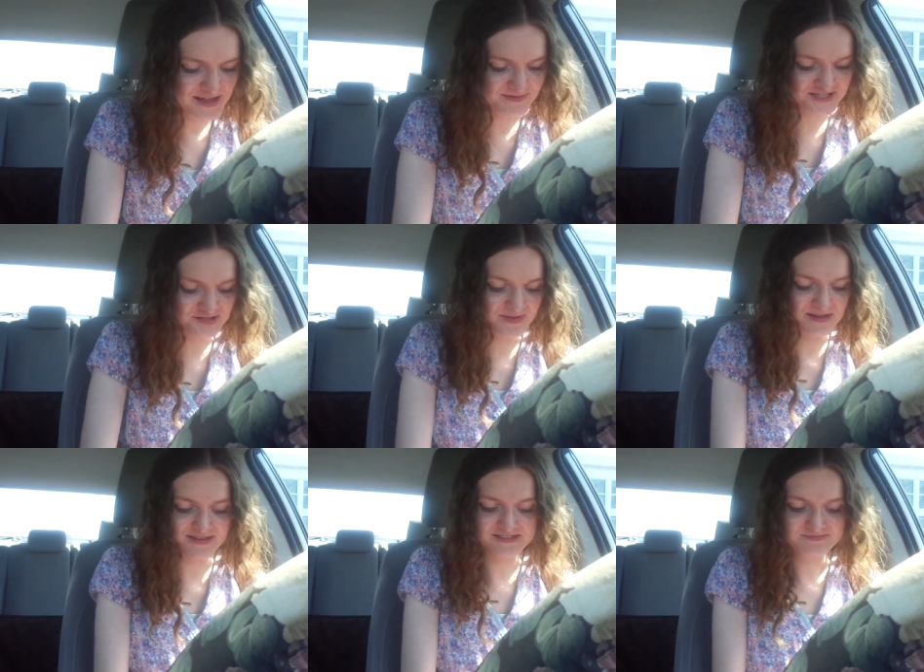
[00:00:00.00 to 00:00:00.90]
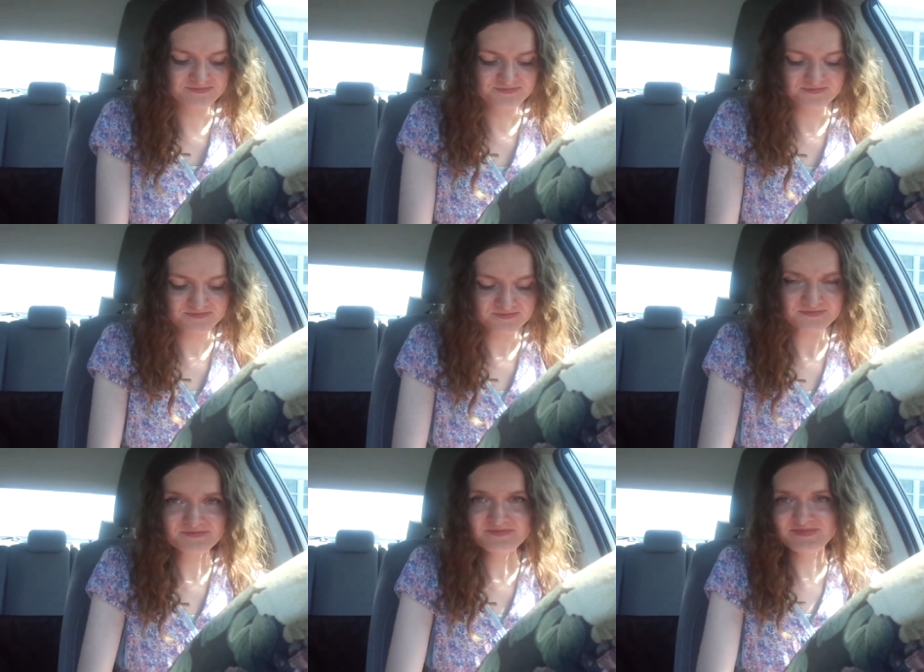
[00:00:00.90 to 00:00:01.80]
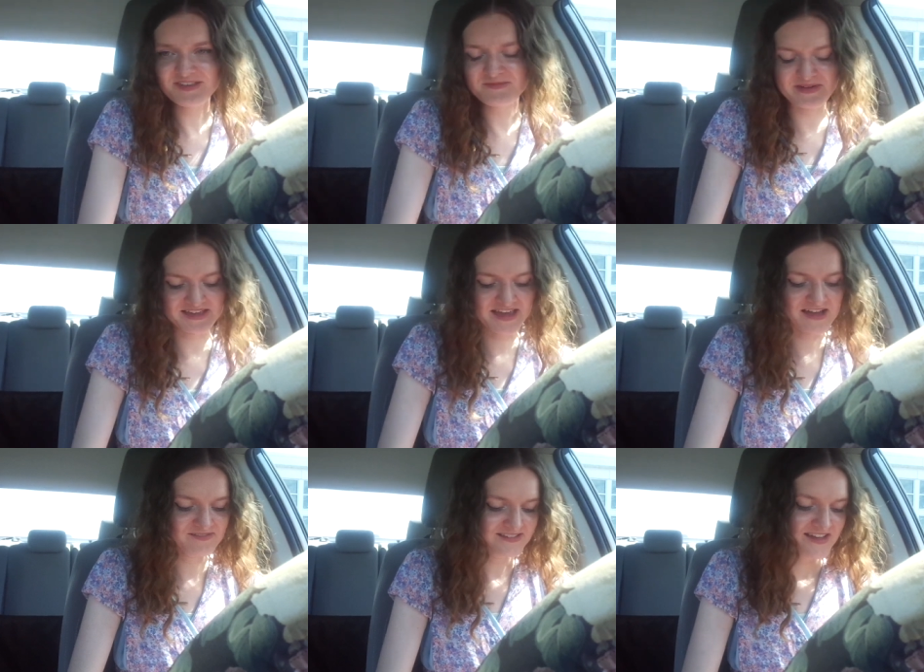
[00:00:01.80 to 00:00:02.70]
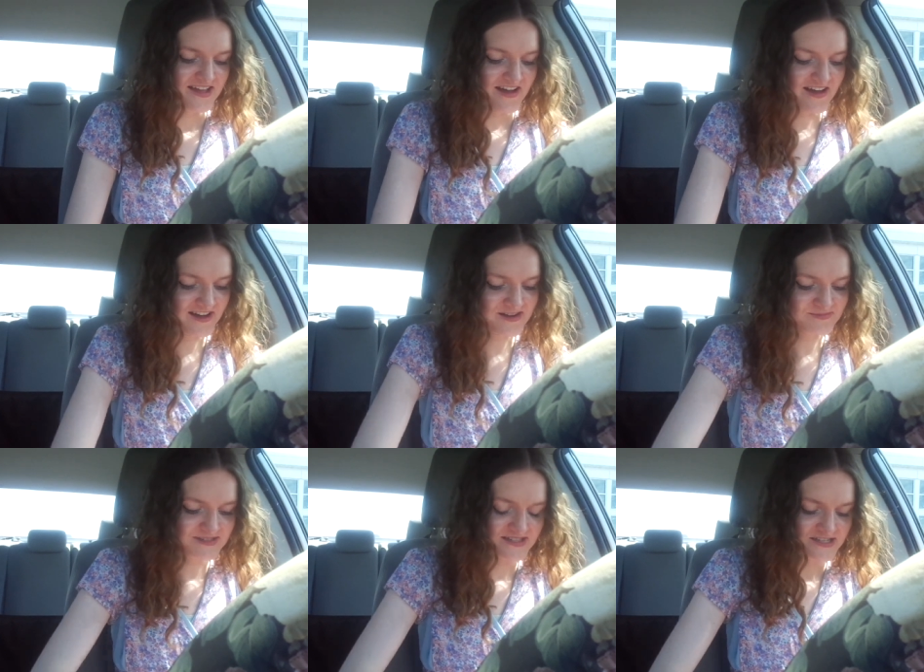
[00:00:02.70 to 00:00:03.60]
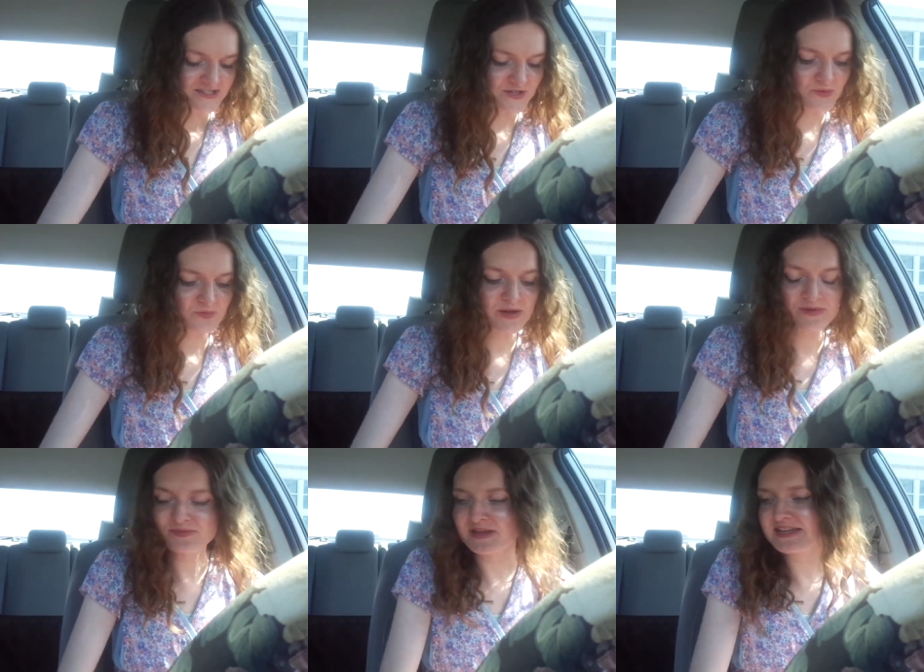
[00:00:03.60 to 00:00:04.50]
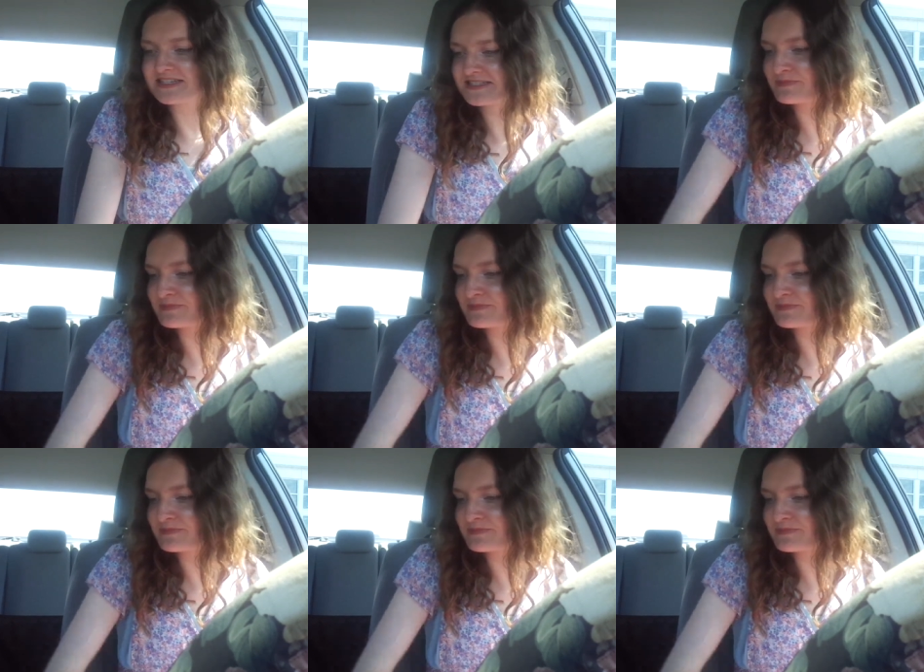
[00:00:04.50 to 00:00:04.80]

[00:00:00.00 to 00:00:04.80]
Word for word: I'm such a baby. But yeah. Um, so, what my plan is,